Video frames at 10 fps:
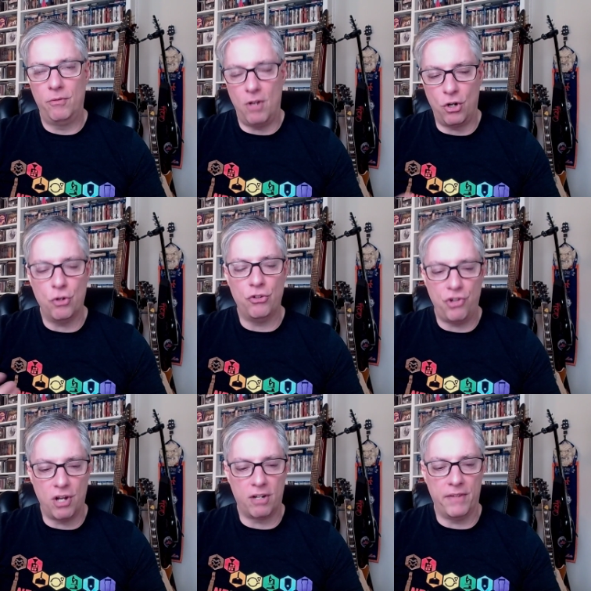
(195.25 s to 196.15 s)
A good
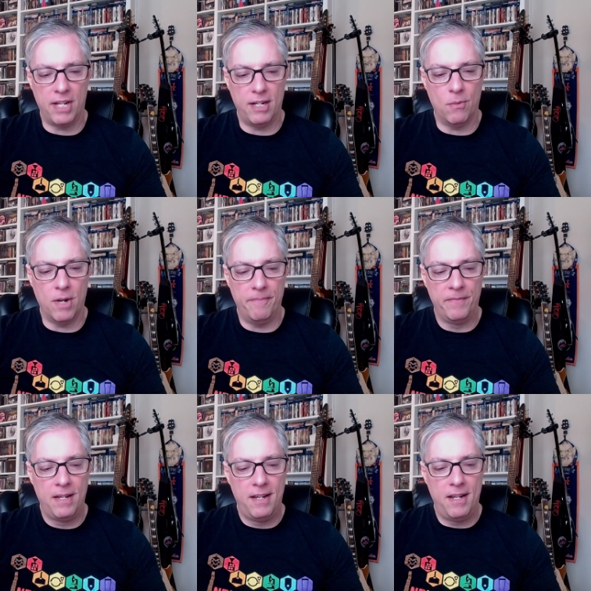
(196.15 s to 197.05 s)
chunk of it, anyway.
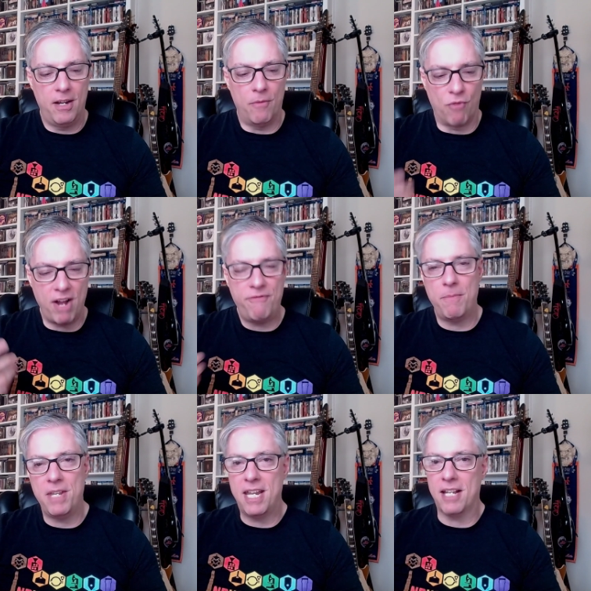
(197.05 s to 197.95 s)
Right
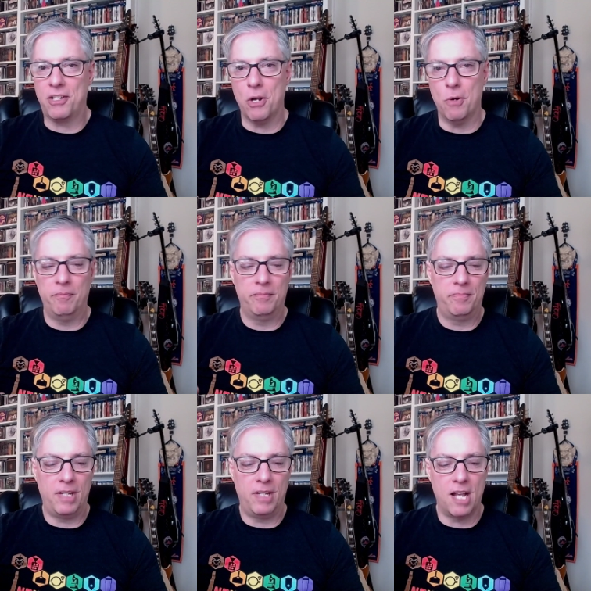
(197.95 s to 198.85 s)
from the get go,
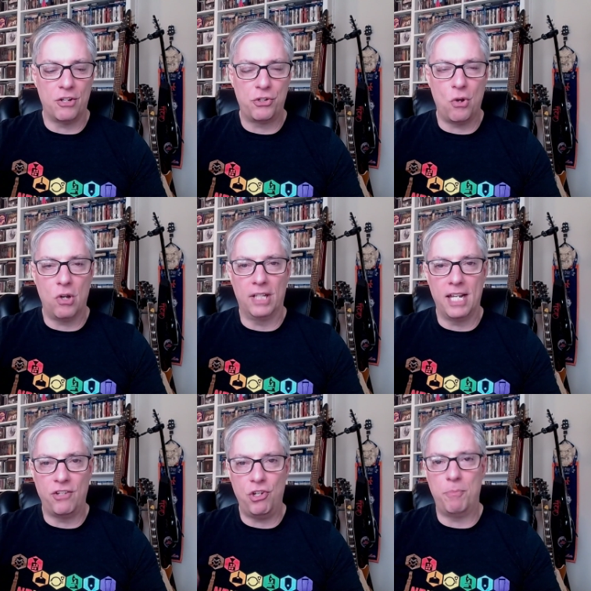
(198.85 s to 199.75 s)
you got a song
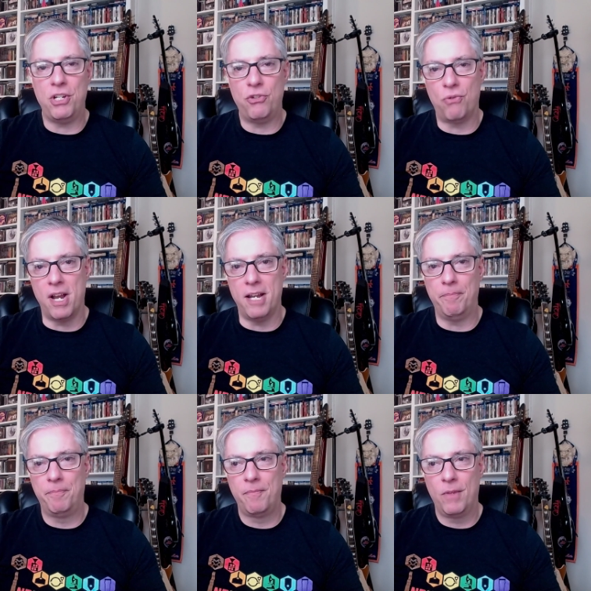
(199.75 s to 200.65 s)
like Gypsy Train,
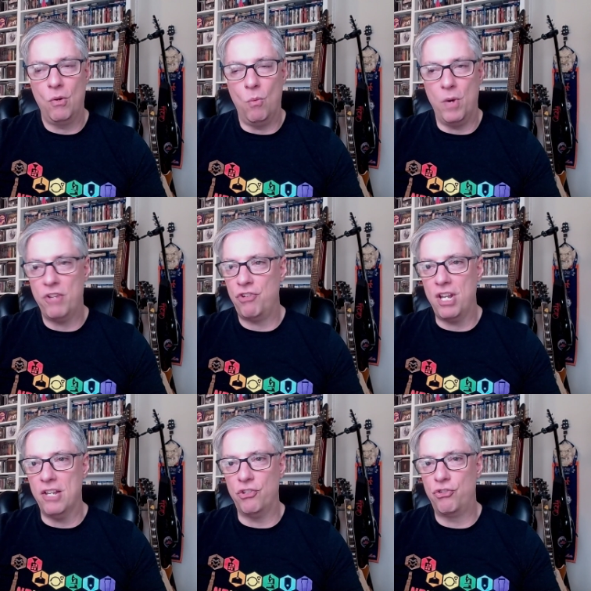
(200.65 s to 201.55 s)
which
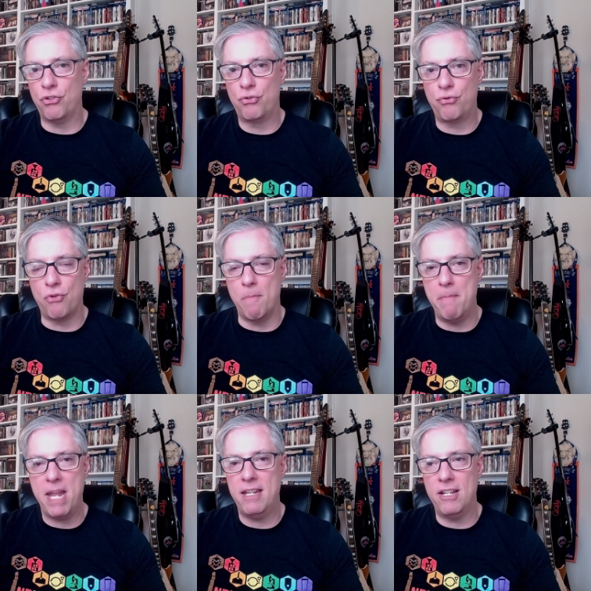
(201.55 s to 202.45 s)
is just
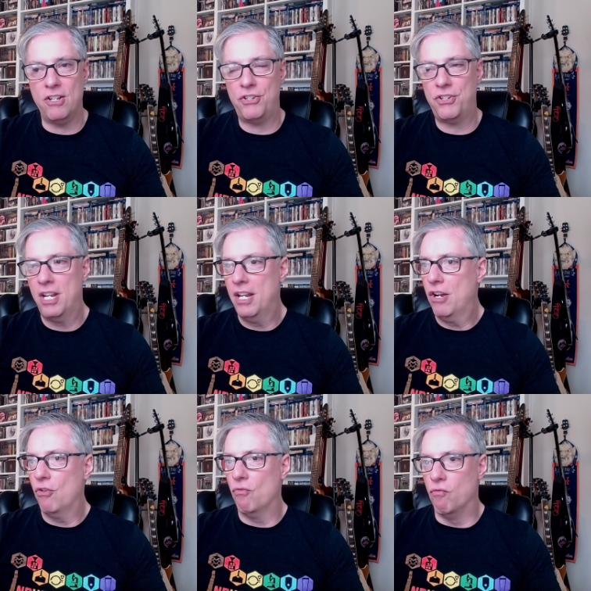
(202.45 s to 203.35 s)
tremendous,
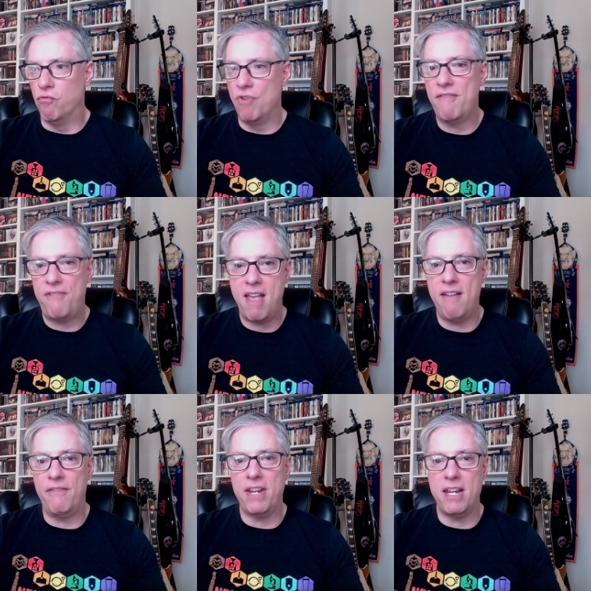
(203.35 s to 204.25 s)
riff
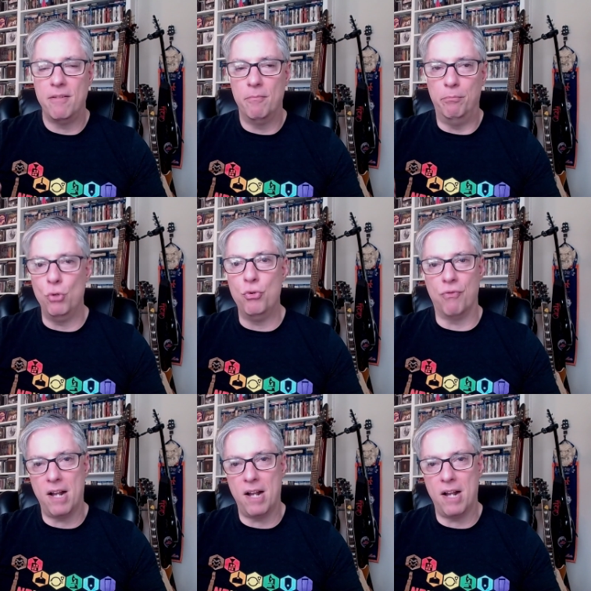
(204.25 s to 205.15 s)
heavy
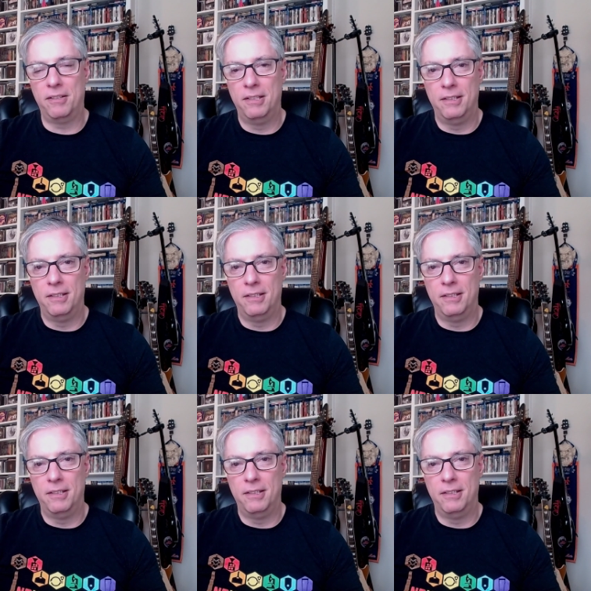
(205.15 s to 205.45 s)
blues rock.